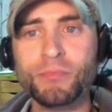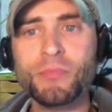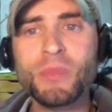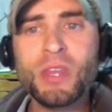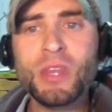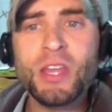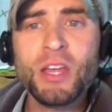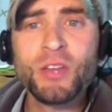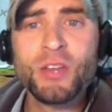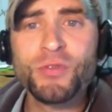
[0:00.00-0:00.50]

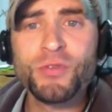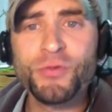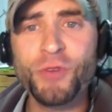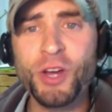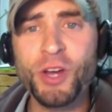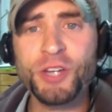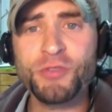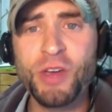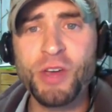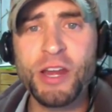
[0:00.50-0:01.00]
it's
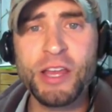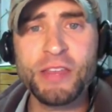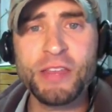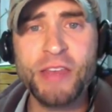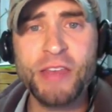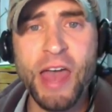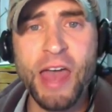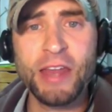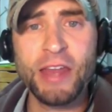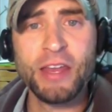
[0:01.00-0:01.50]
frustrating
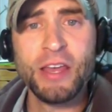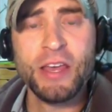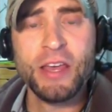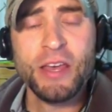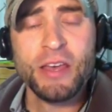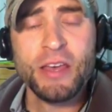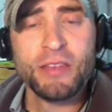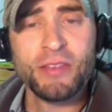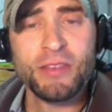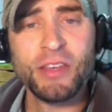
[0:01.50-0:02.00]
that
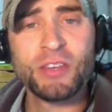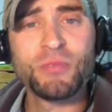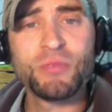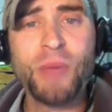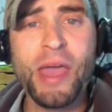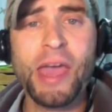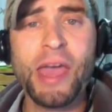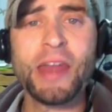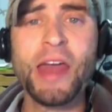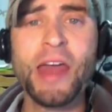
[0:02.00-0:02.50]
this
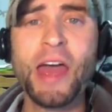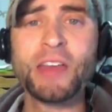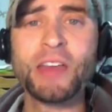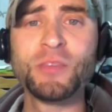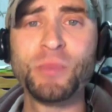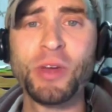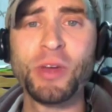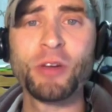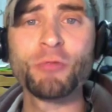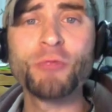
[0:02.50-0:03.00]
man has
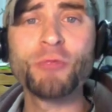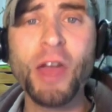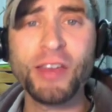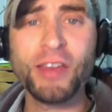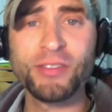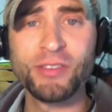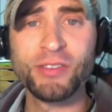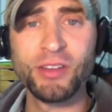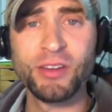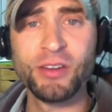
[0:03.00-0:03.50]
been
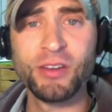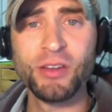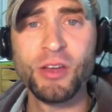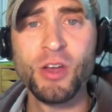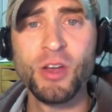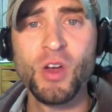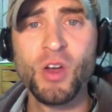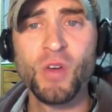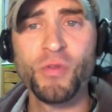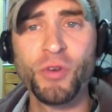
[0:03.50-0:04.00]
arrested
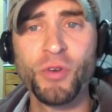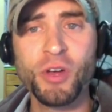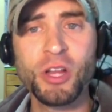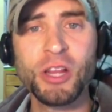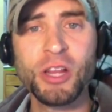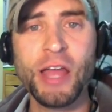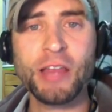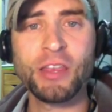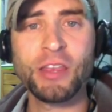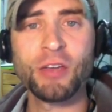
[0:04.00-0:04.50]
for
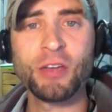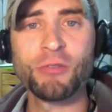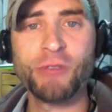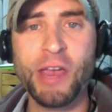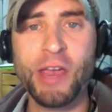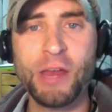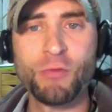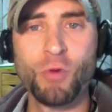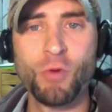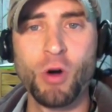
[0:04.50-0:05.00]
collecting
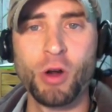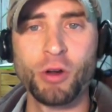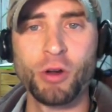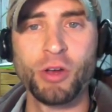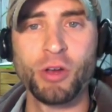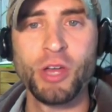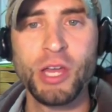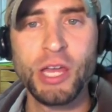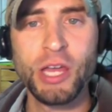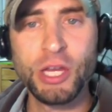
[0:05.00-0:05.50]
rainwater.
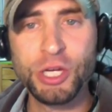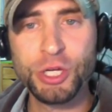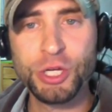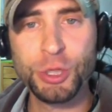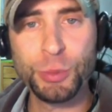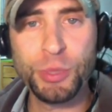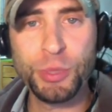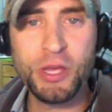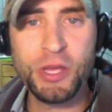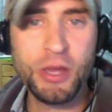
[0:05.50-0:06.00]
It
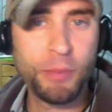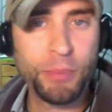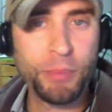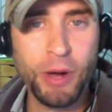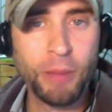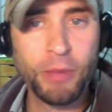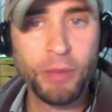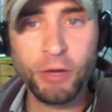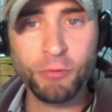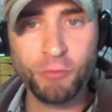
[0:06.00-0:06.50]
should be a
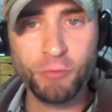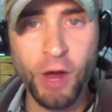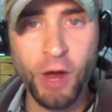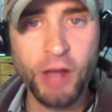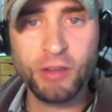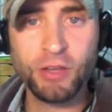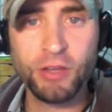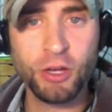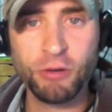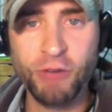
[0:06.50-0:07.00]
public right
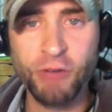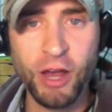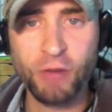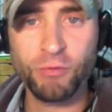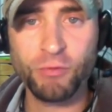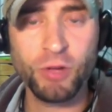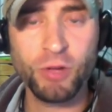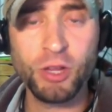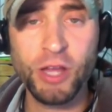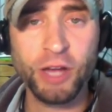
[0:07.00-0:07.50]
to
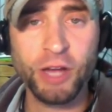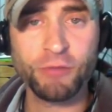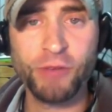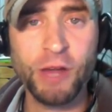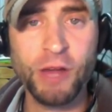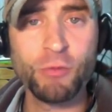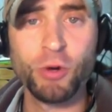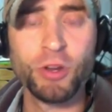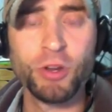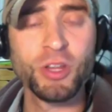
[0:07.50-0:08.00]
collect
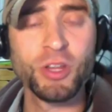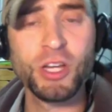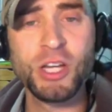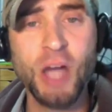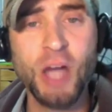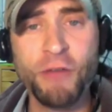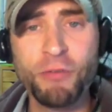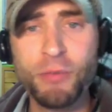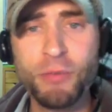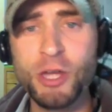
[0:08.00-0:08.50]
rainwater. The
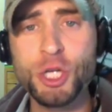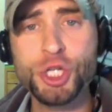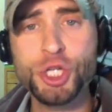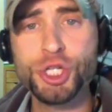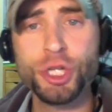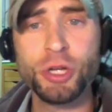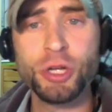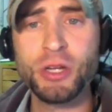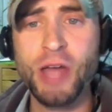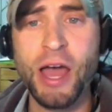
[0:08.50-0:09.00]
government
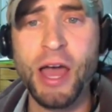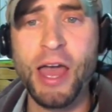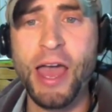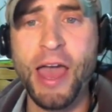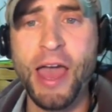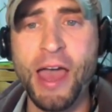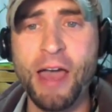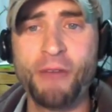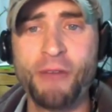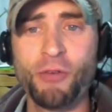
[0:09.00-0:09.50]
should not
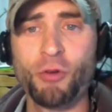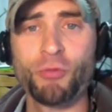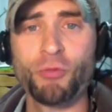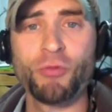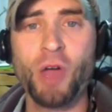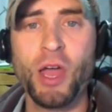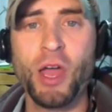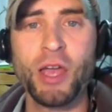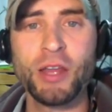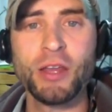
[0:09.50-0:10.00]
have a
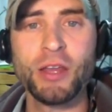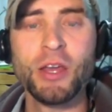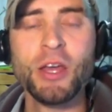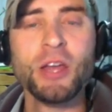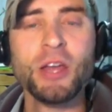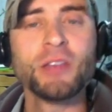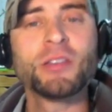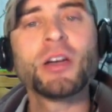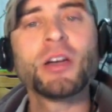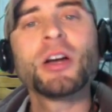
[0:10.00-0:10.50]
right
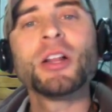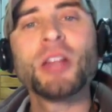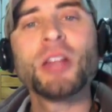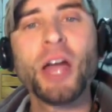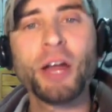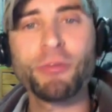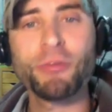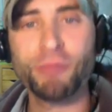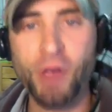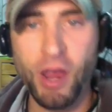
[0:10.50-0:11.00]
to
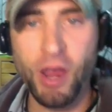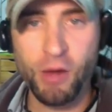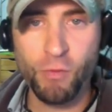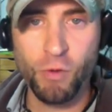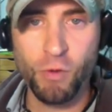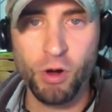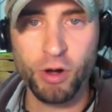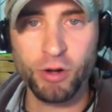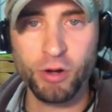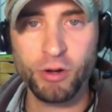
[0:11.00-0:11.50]
collect
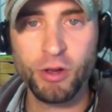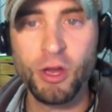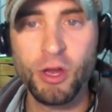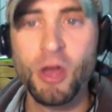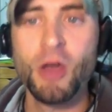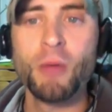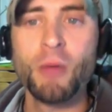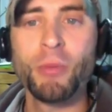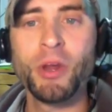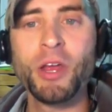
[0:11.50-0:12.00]
rainwater.
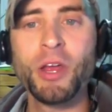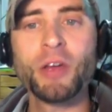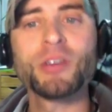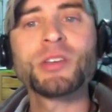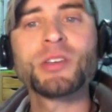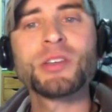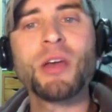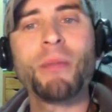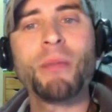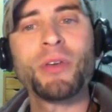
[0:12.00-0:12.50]
But here's
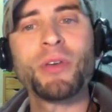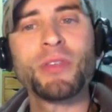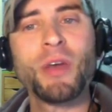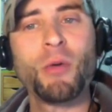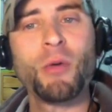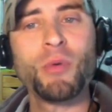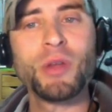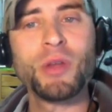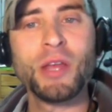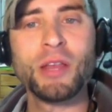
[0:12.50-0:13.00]
something
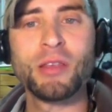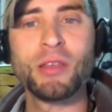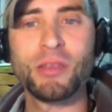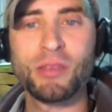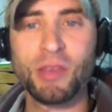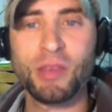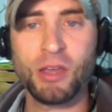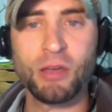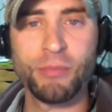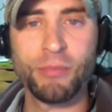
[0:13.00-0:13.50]
that we need to
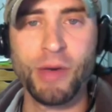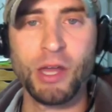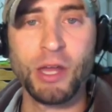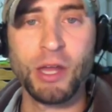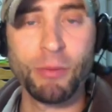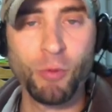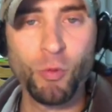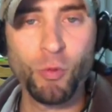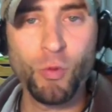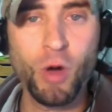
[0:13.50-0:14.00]
think about.
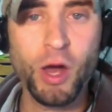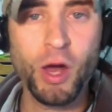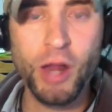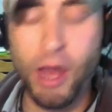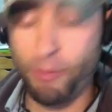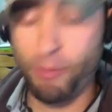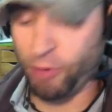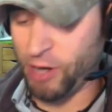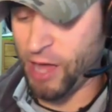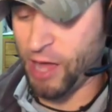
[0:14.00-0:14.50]
Number one,
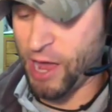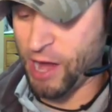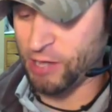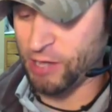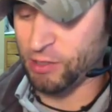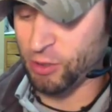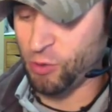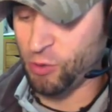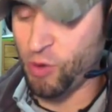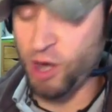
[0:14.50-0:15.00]
I'm going to ask
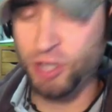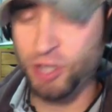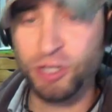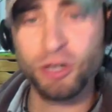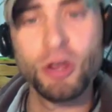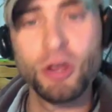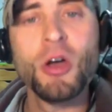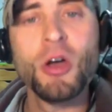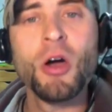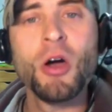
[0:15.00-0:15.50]
the question,
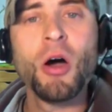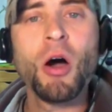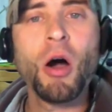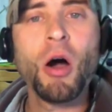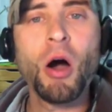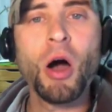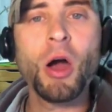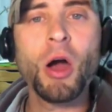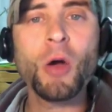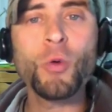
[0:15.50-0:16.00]

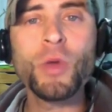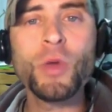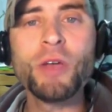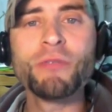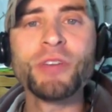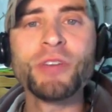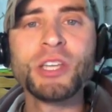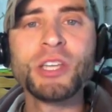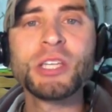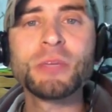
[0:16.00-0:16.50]
are we
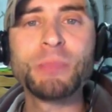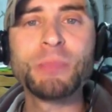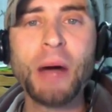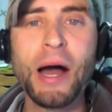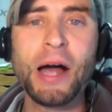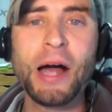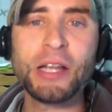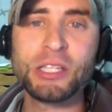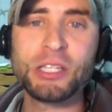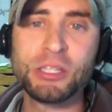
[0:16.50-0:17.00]

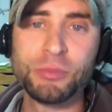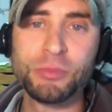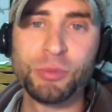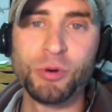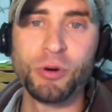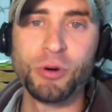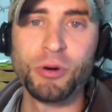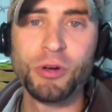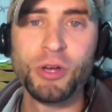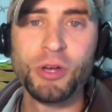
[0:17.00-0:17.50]

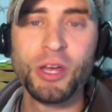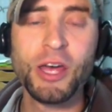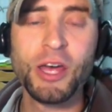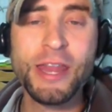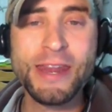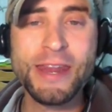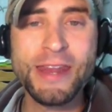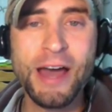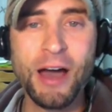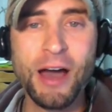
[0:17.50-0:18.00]
responsible
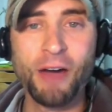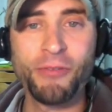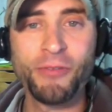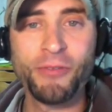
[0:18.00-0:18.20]
enough